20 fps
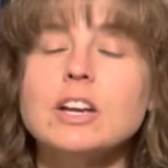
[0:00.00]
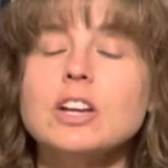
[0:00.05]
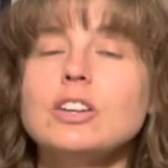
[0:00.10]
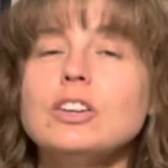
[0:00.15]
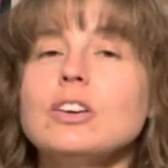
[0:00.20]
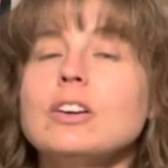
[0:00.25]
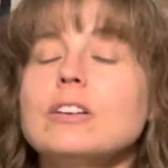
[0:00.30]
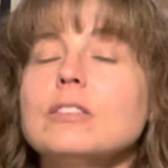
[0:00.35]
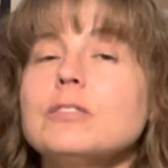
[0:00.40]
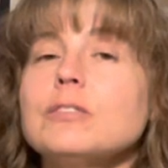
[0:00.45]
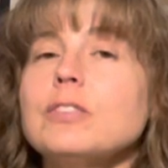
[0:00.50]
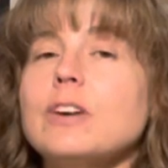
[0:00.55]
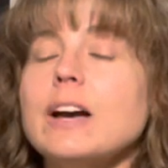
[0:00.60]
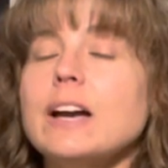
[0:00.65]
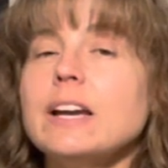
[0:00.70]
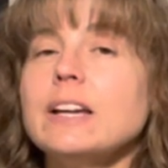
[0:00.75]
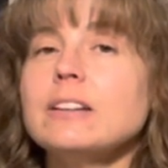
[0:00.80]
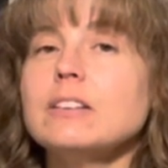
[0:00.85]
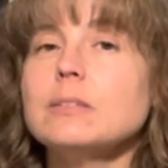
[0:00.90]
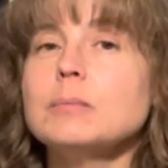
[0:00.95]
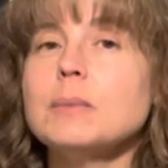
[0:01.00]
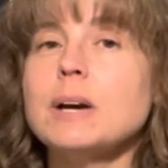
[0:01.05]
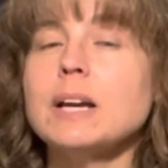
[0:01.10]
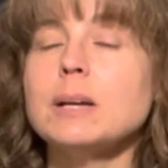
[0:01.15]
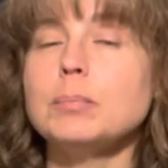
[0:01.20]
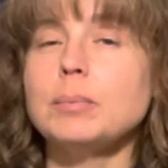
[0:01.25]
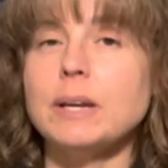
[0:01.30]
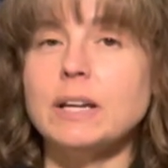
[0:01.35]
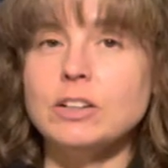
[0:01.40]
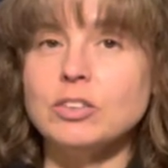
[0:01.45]
You can find
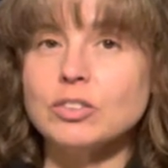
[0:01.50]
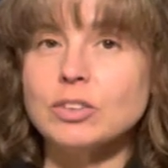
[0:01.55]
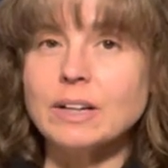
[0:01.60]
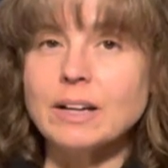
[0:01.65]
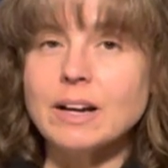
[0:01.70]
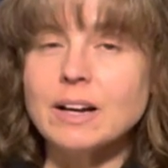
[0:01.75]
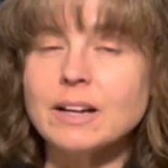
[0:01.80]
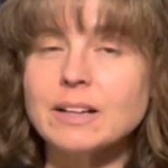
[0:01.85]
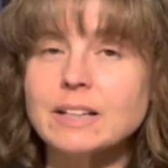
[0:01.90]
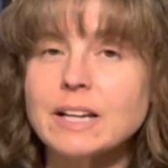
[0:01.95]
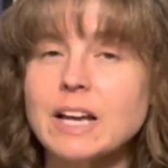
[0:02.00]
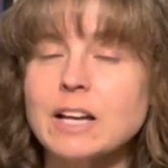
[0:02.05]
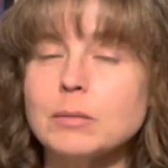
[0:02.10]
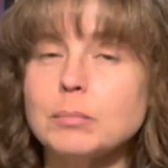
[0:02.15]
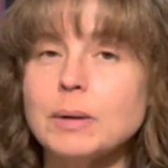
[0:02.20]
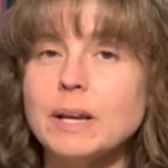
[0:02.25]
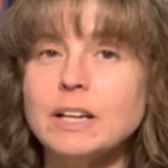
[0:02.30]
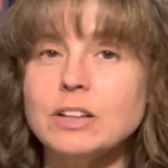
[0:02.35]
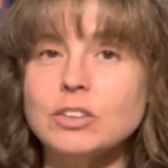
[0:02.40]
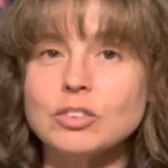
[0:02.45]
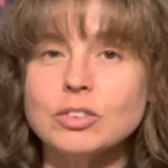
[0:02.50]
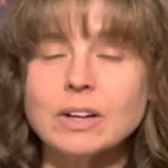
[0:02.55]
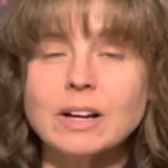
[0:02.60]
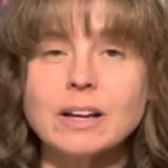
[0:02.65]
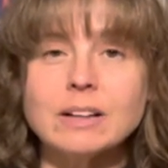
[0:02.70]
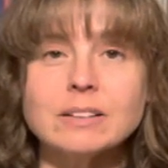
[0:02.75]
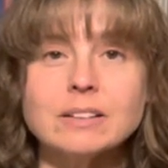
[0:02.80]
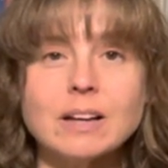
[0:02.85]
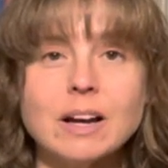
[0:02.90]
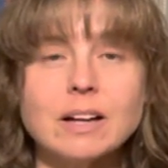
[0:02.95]
my Patreon at
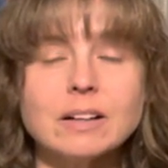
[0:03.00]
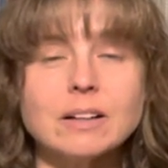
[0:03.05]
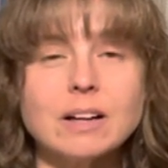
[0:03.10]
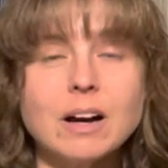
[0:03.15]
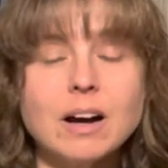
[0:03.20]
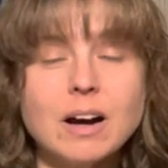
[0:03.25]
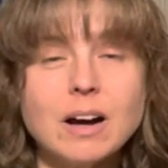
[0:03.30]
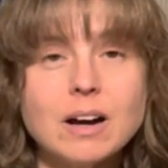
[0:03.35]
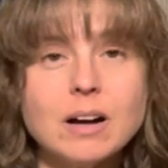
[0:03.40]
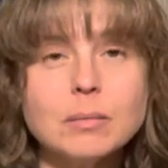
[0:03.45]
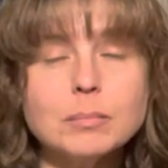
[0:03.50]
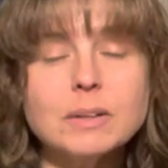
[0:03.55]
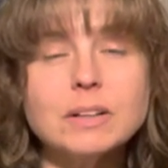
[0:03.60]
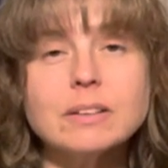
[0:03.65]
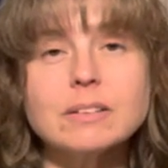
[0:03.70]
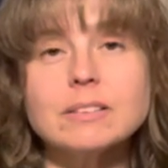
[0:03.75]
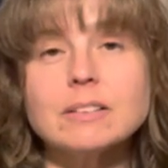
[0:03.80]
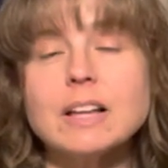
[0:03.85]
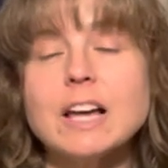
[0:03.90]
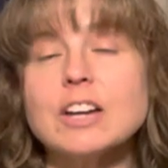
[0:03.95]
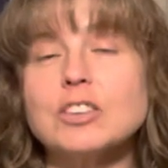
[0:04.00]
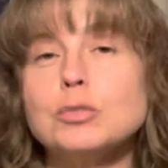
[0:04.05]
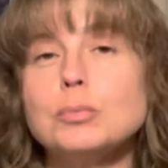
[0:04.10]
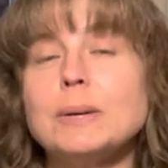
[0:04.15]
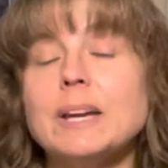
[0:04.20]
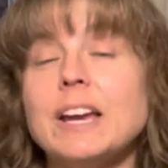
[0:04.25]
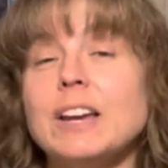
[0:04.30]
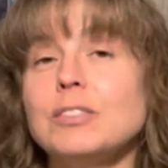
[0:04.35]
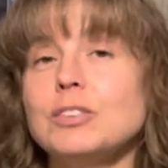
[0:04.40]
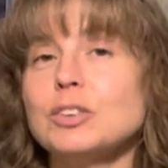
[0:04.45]
patreon.com slash
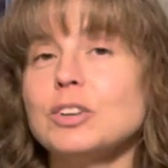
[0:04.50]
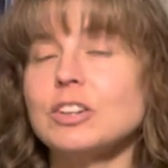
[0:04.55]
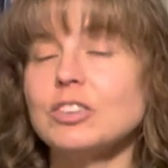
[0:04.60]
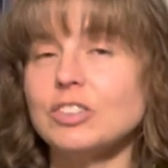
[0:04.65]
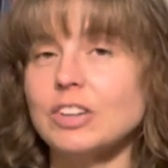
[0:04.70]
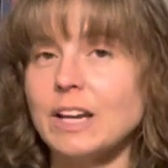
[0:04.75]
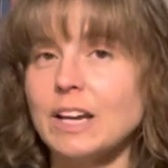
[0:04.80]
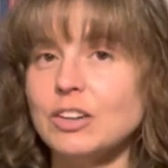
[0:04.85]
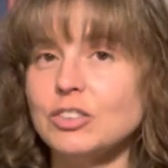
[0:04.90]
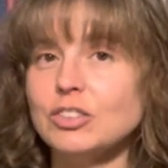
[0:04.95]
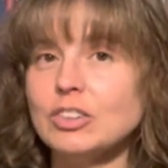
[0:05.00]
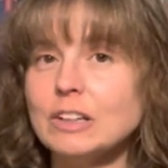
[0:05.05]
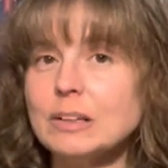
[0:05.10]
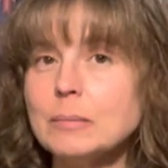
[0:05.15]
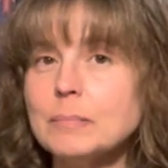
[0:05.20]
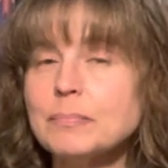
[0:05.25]
behavior education.